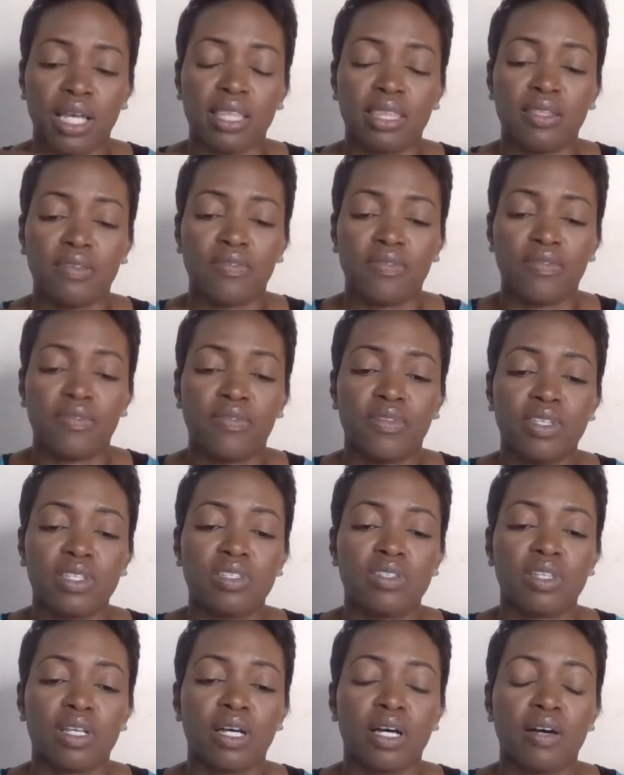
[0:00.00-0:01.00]
And the,
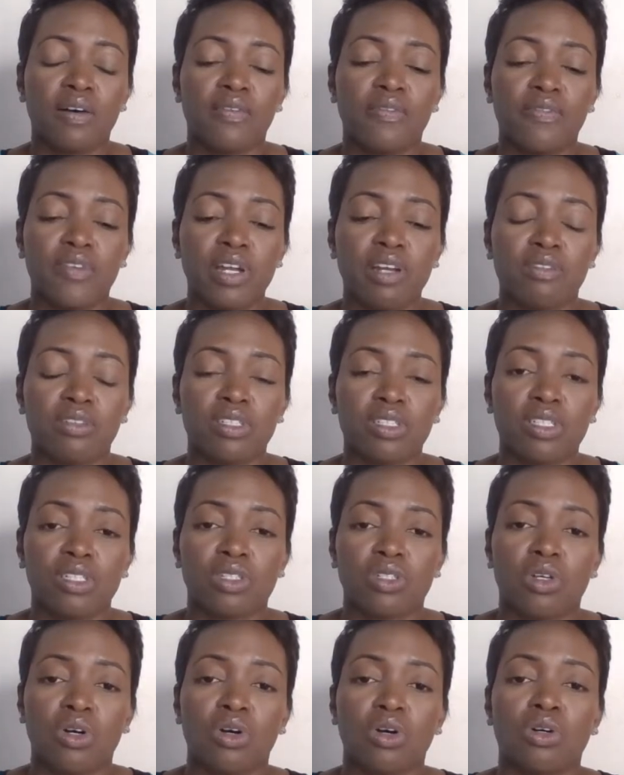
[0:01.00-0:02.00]
this uh, fragrance
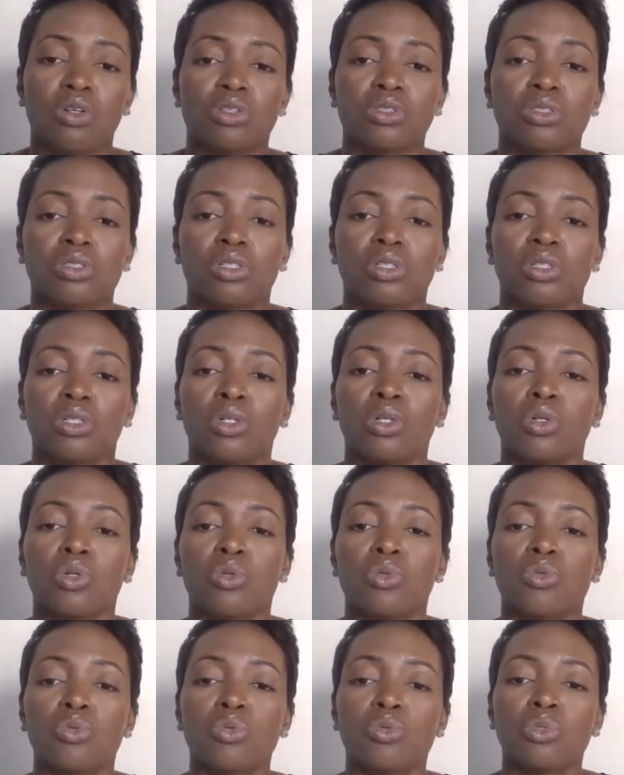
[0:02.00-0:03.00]
is called
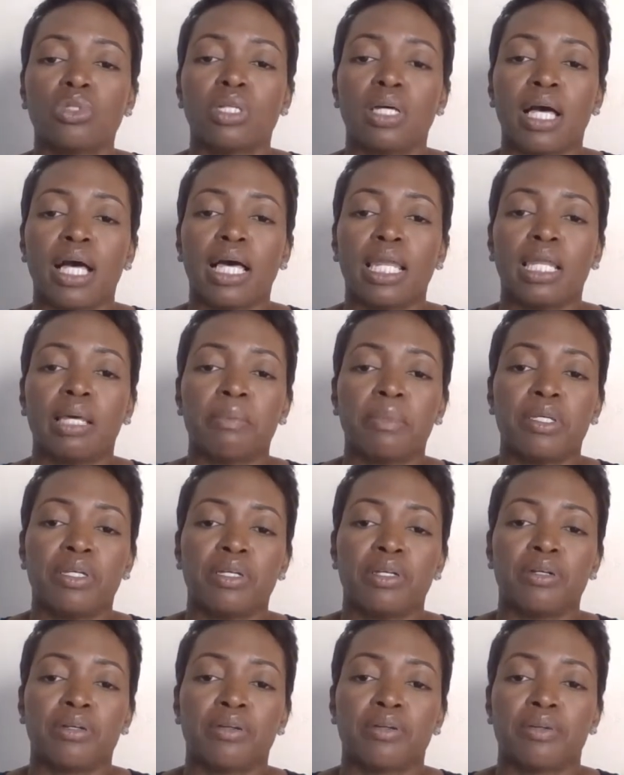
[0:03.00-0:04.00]
Oud Al
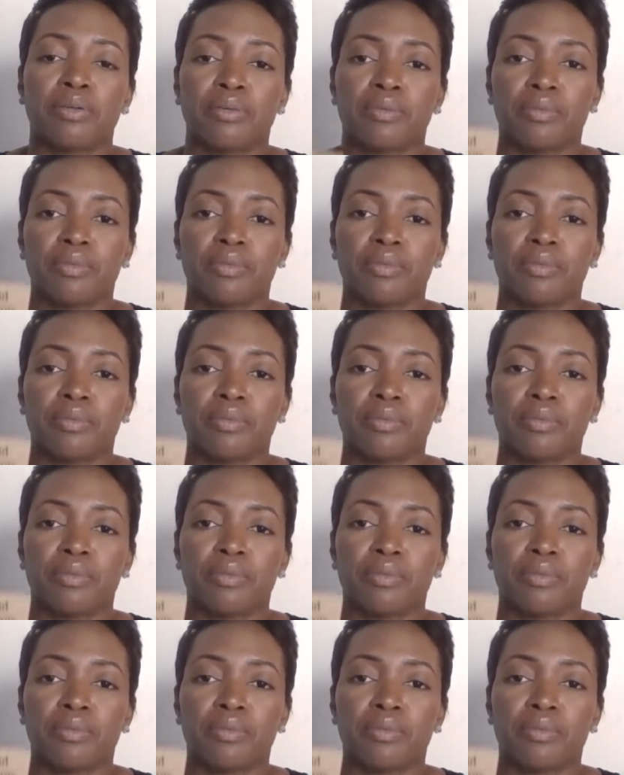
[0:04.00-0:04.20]
Amir.